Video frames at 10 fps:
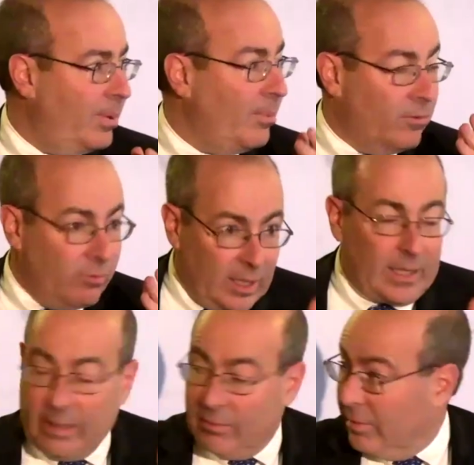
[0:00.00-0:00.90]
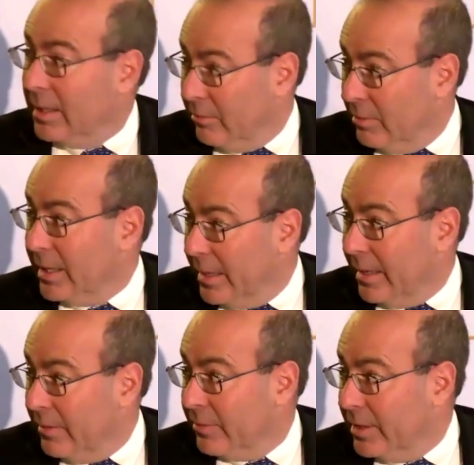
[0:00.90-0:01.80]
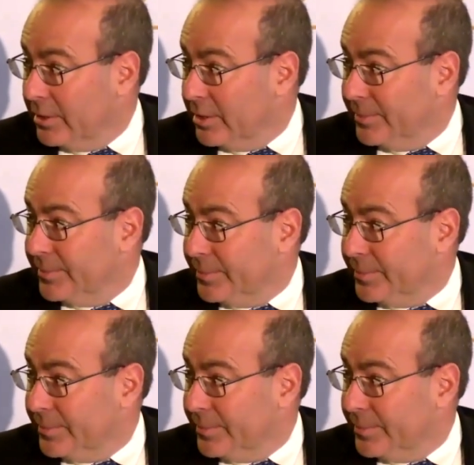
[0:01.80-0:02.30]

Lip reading: People really, really, really hate inflation.